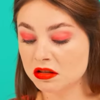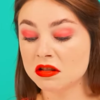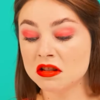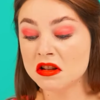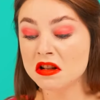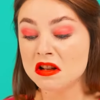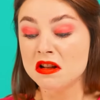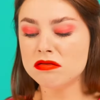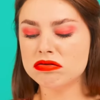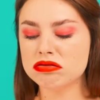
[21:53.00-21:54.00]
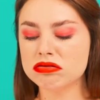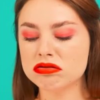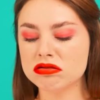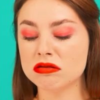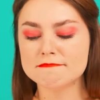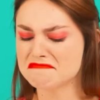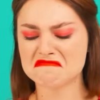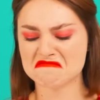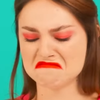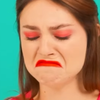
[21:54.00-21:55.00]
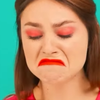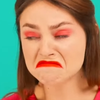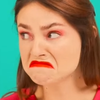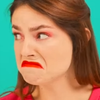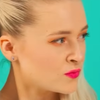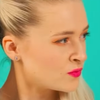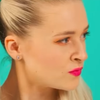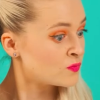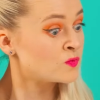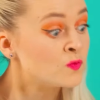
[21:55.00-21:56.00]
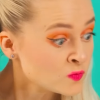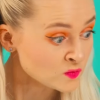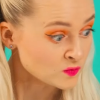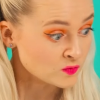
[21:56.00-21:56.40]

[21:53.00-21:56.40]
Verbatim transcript: scared. Don't make me eat it. Stop